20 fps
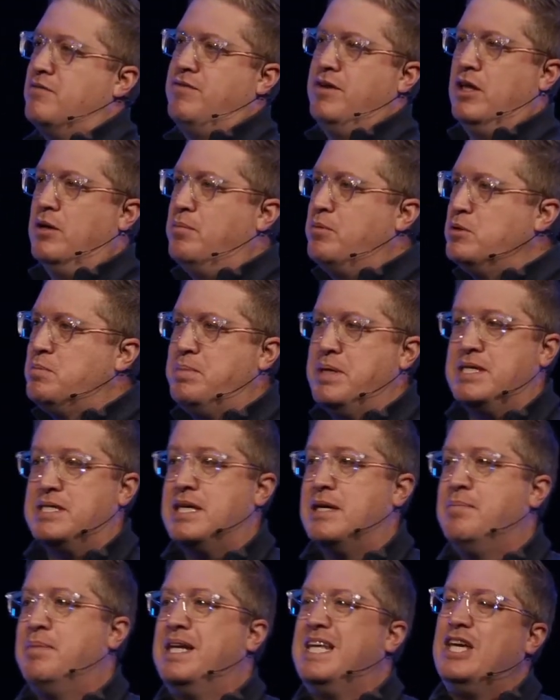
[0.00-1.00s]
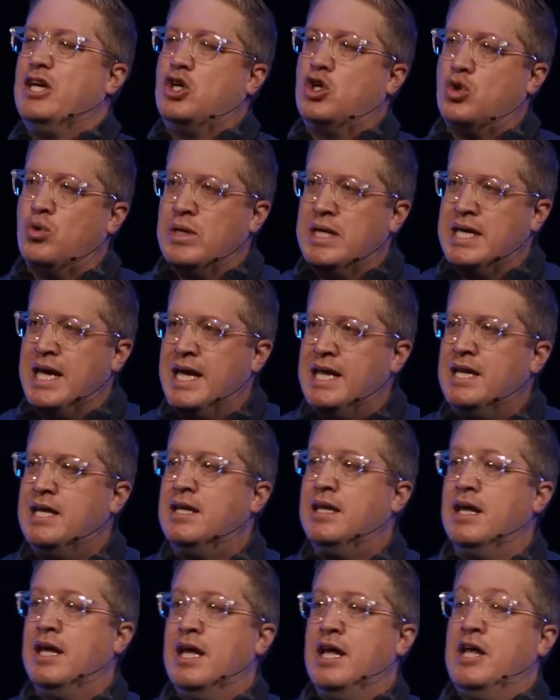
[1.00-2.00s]
Philip was busy, but he
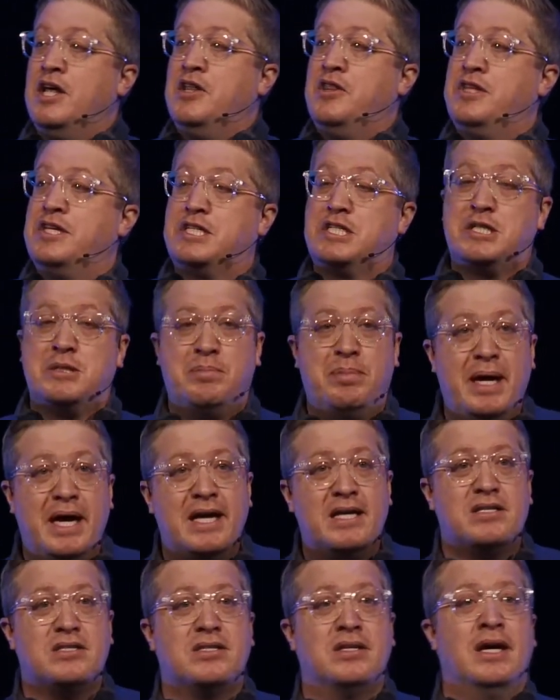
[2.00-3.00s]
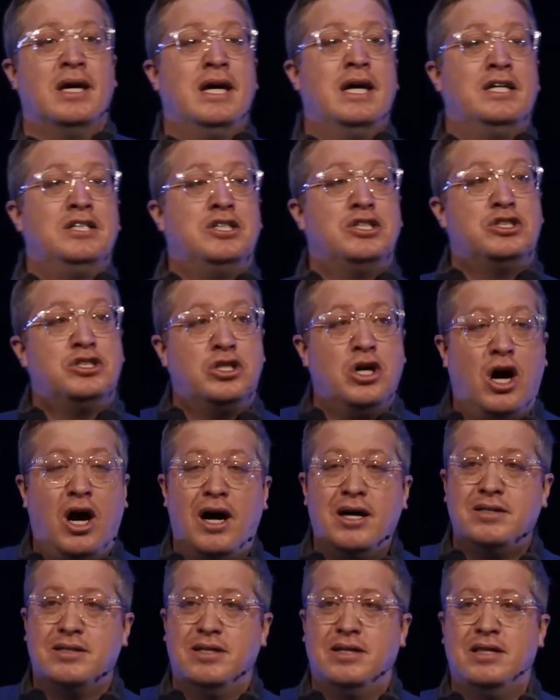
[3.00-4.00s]
created the space to
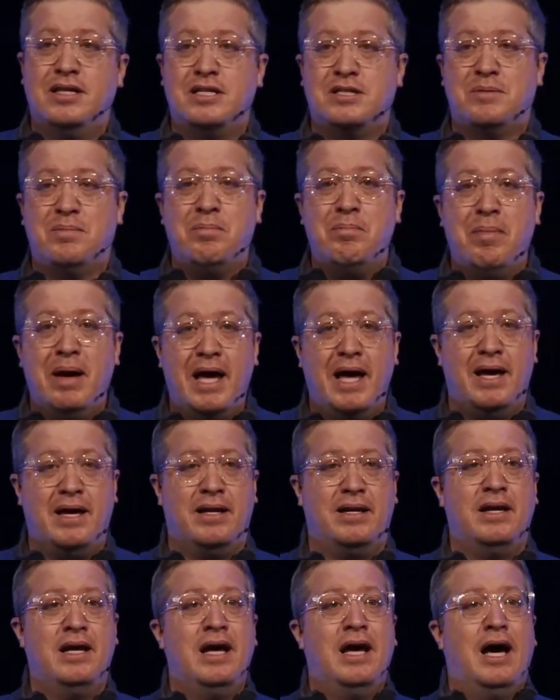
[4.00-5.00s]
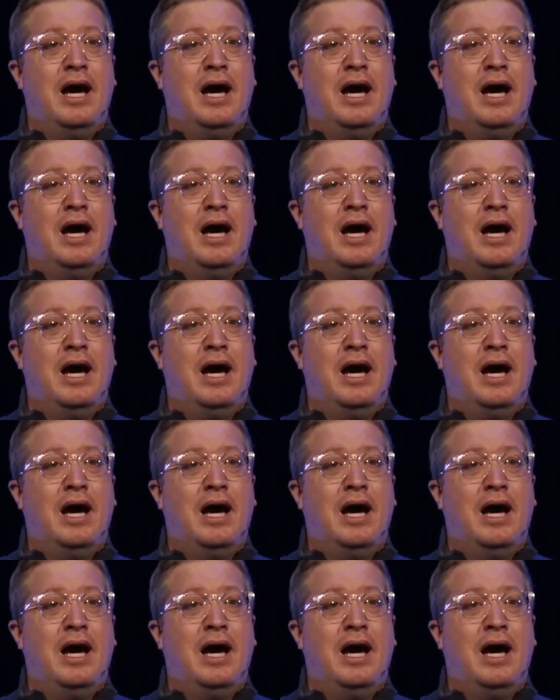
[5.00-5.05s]
talk to this man